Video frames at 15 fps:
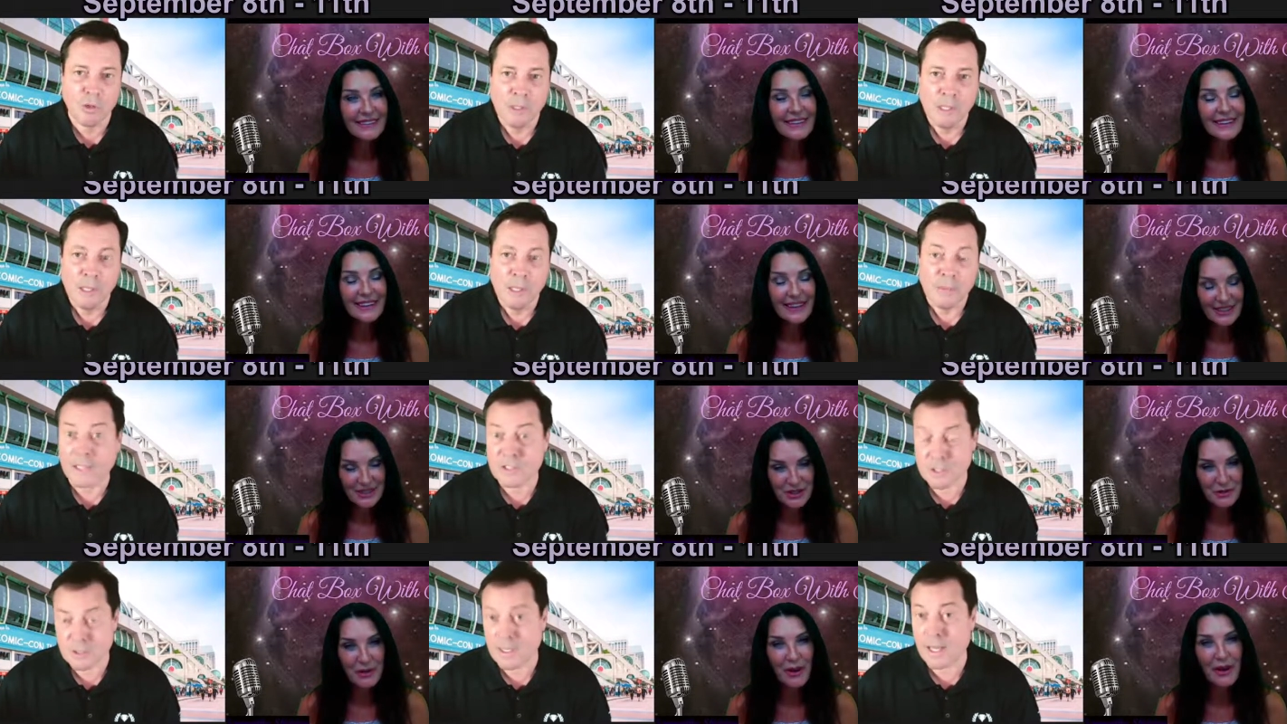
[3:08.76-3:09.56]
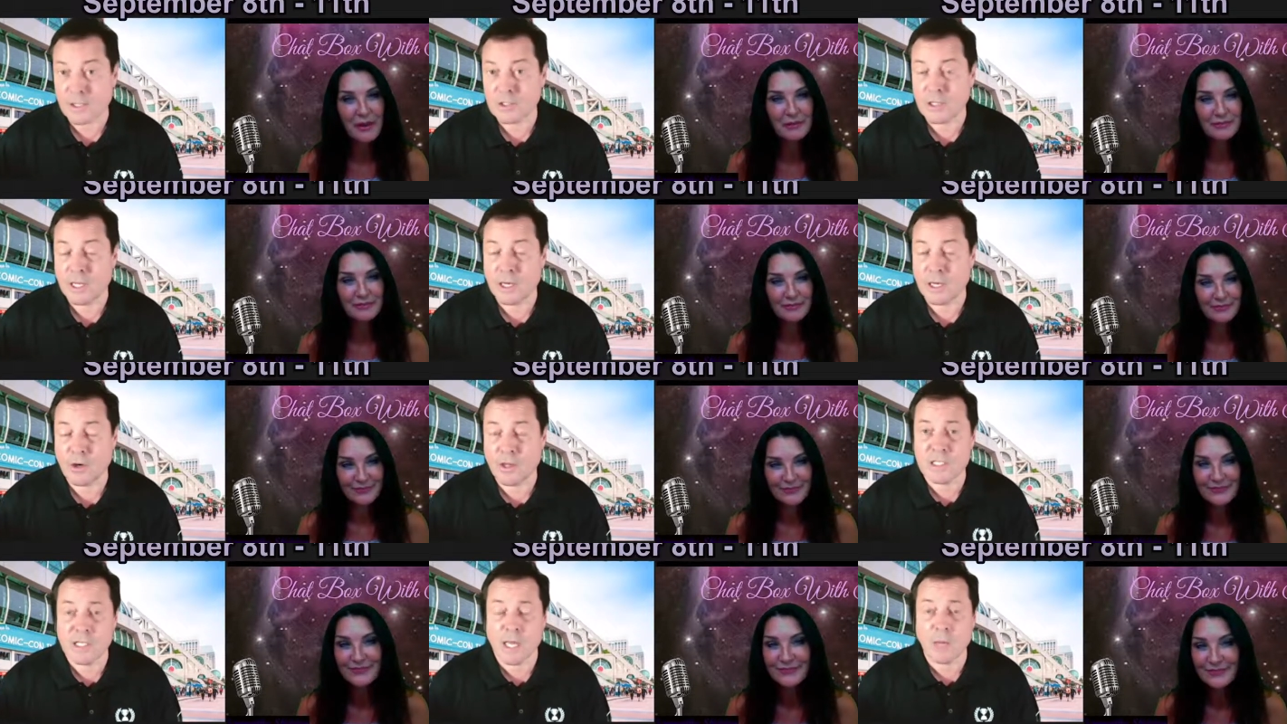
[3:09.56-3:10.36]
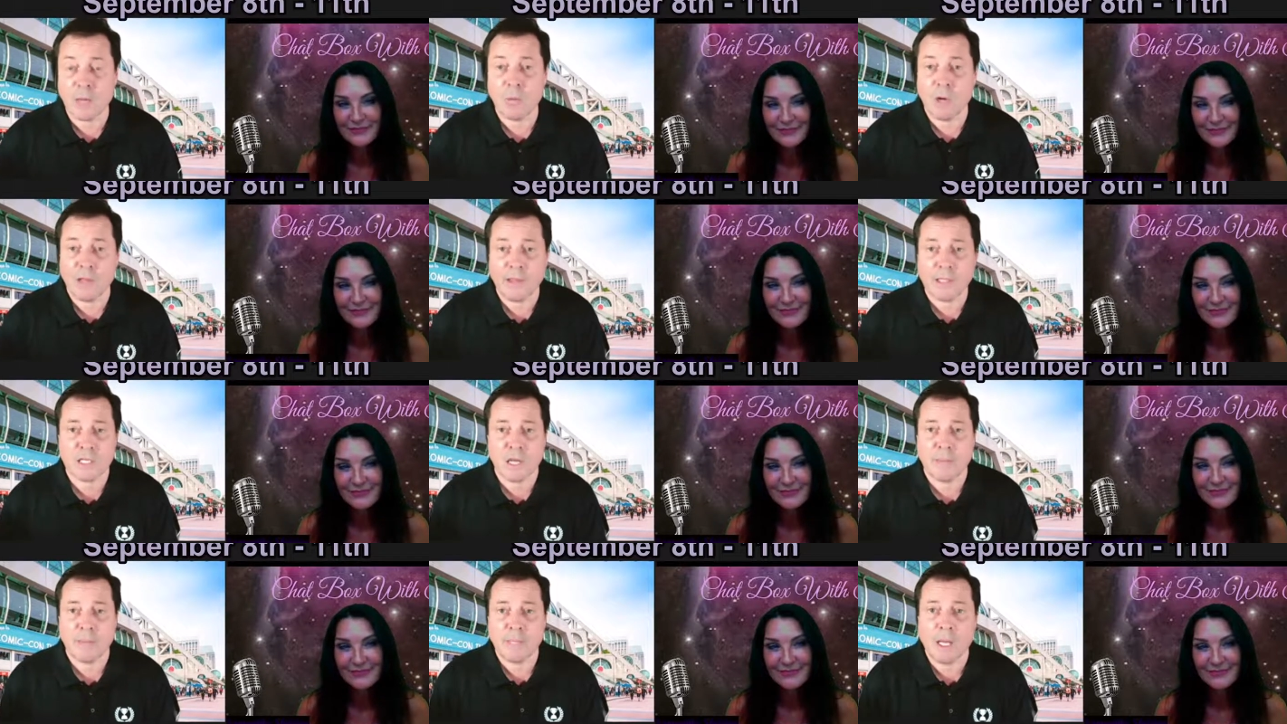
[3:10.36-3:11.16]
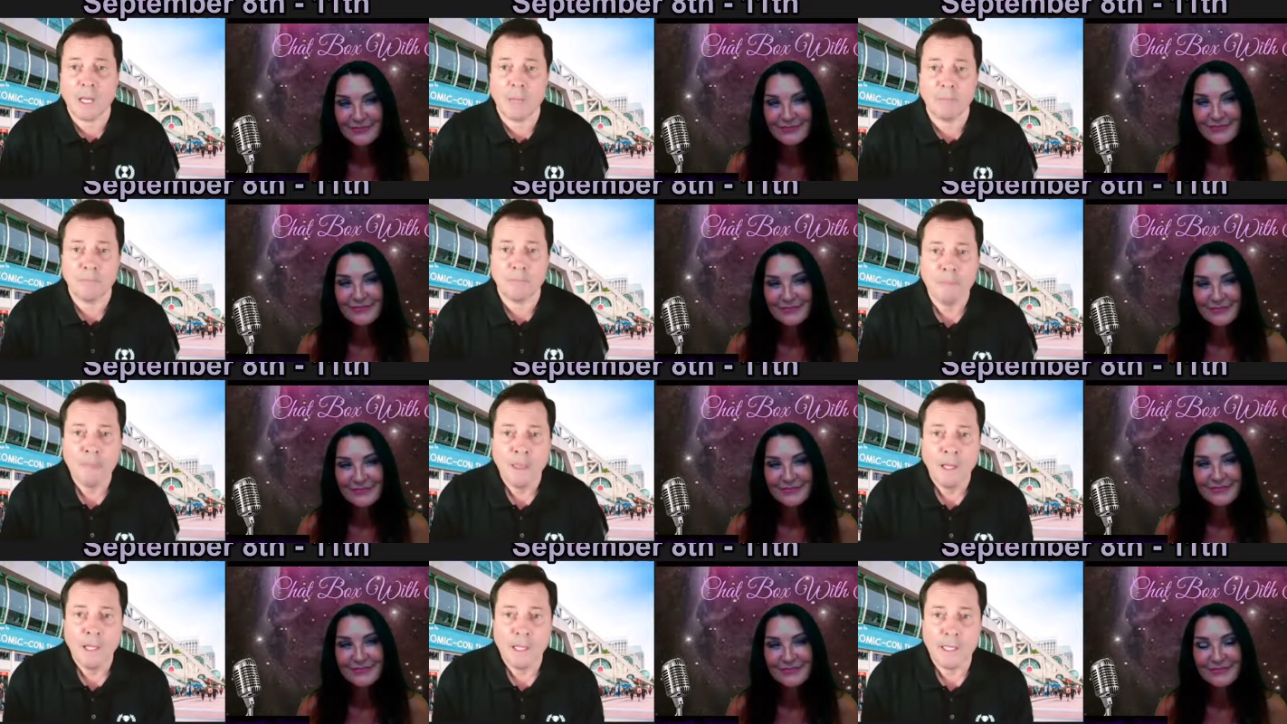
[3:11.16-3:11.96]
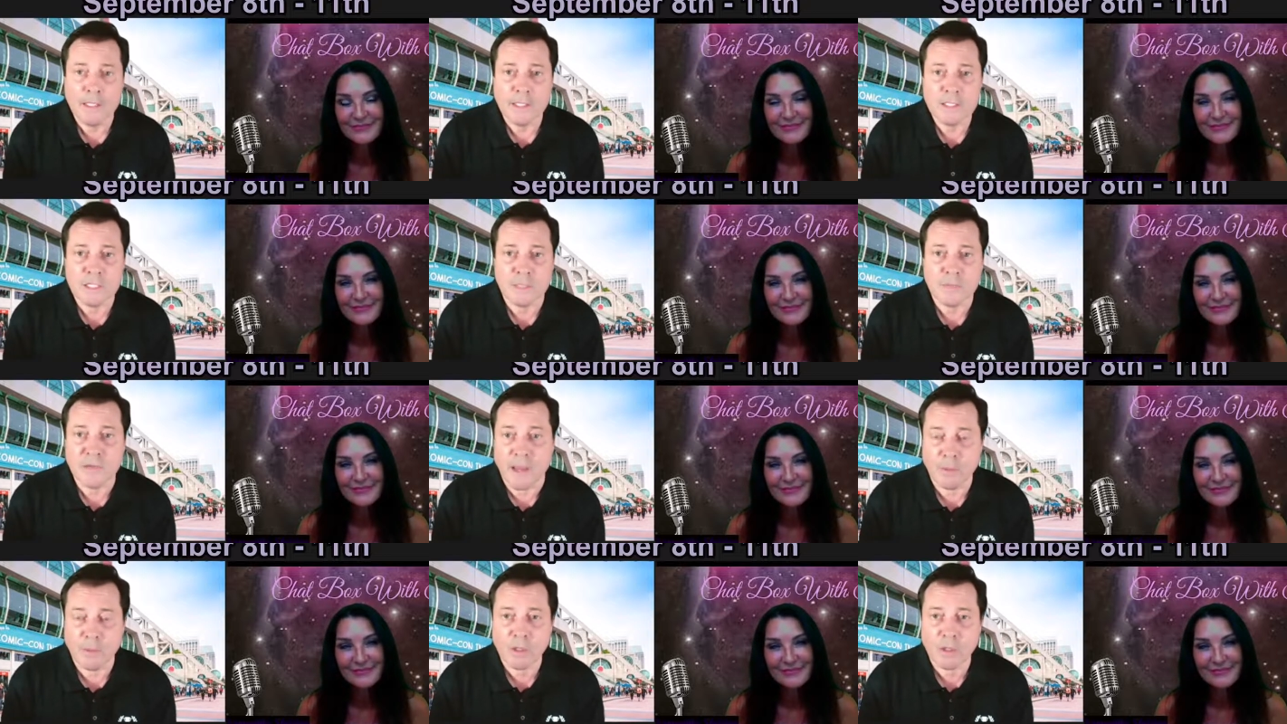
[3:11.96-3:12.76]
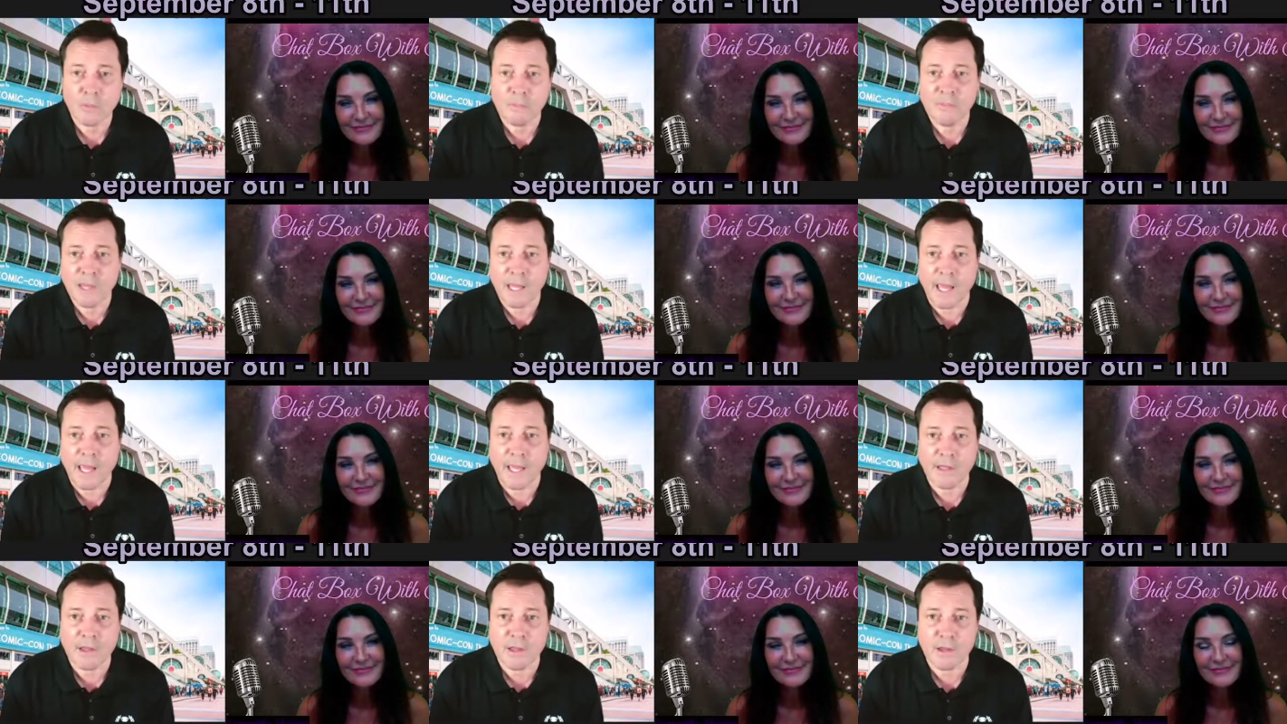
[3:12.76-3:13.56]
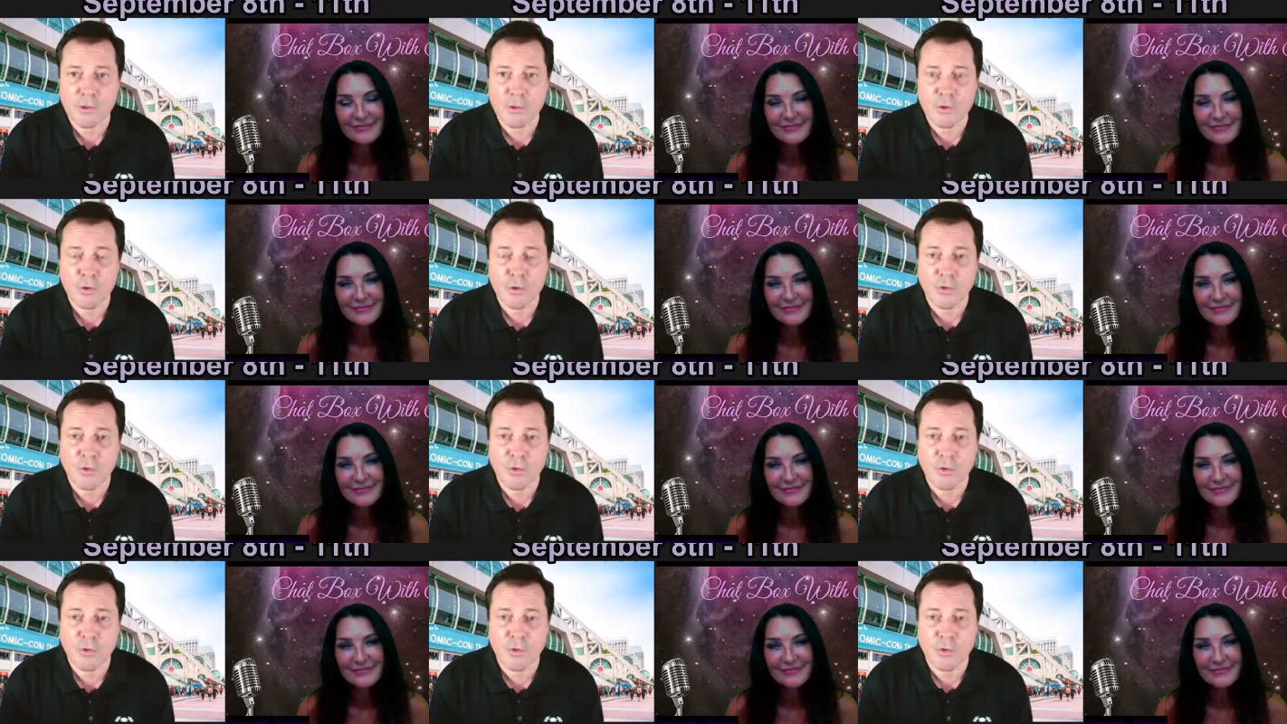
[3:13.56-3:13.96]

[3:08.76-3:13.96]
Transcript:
Speaker 1: Yes, That's you are. actually a great segue. That's coming up in September, the 8th through the